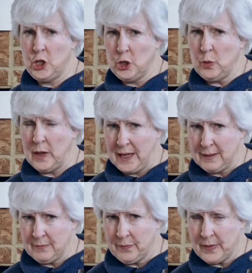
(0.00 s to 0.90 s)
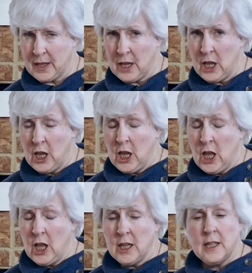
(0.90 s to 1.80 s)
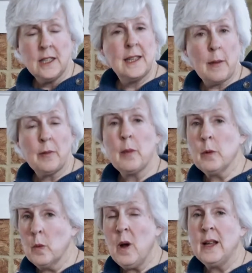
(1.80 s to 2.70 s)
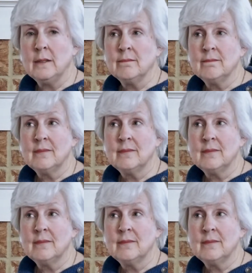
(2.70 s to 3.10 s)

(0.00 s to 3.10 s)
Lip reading: doing. Step number one,